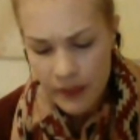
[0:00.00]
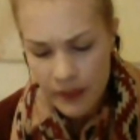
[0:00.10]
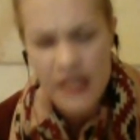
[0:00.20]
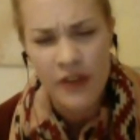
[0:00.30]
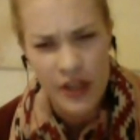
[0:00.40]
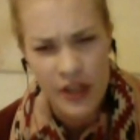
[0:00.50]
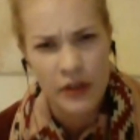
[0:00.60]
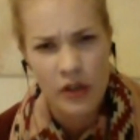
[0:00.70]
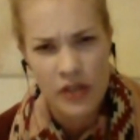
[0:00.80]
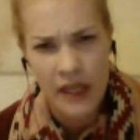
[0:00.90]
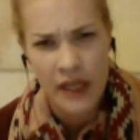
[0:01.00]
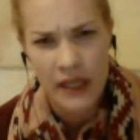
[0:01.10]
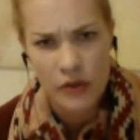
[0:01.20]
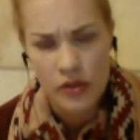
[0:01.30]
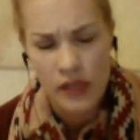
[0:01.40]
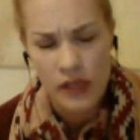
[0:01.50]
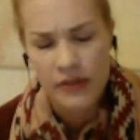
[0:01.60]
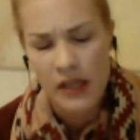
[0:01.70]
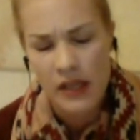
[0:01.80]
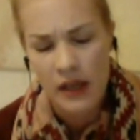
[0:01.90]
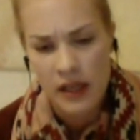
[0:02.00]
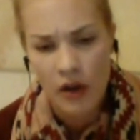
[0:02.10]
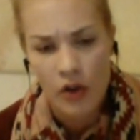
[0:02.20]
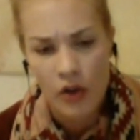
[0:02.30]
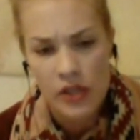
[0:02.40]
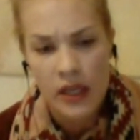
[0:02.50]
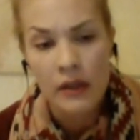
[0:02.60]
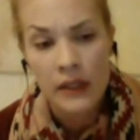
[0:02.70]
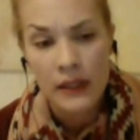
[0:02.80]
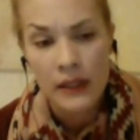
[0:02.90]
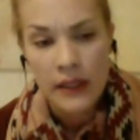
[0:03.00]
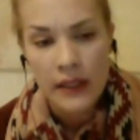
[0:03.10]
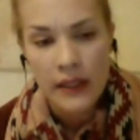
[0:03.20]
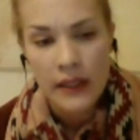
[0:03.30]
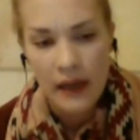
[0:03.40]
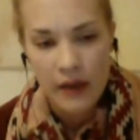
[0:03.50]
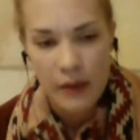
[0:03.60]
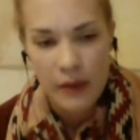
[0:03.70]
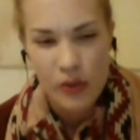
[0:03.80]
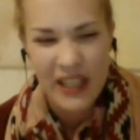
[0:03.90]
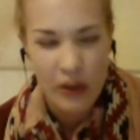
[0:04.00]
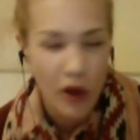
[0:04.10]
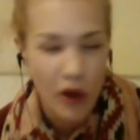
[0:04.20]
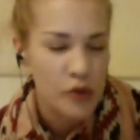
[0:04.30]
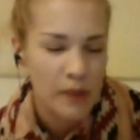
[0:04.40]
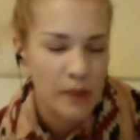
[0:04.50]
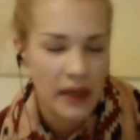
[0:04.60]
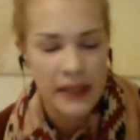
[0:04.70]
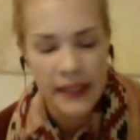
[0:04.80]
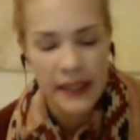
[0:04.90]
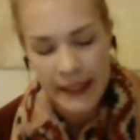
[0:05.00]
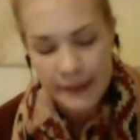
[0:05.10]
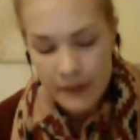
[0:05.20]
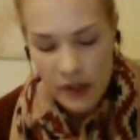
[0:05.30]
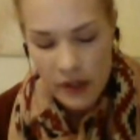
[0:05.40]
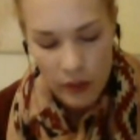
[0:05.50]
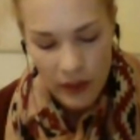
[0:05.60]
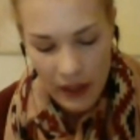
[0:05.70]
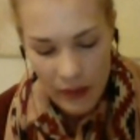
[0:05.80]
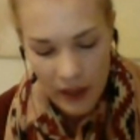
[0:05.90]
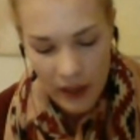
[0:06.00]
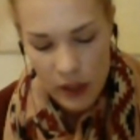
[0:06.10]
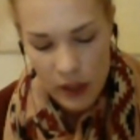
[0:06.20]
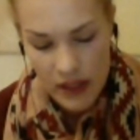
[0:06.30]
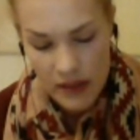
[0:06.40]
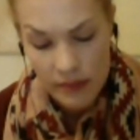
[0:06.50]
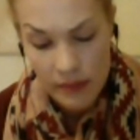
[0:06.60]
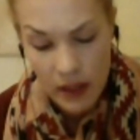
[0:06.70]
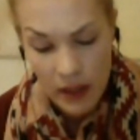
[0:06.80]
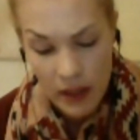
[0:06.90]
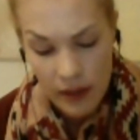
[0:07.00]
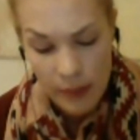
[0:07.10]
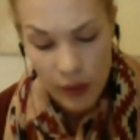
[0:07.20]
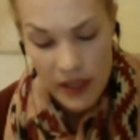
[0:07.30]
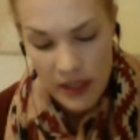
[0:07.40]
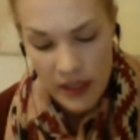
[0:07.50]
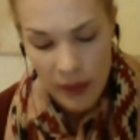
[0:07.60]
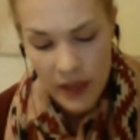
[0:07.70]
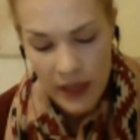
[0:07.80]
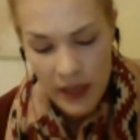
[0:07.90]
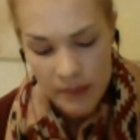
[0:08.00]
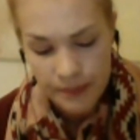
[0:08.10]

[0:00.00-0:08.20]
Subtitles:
It's very difficult to get in to study psychology here. I was really close, but I didn't get in, so I was a bit depressed about that.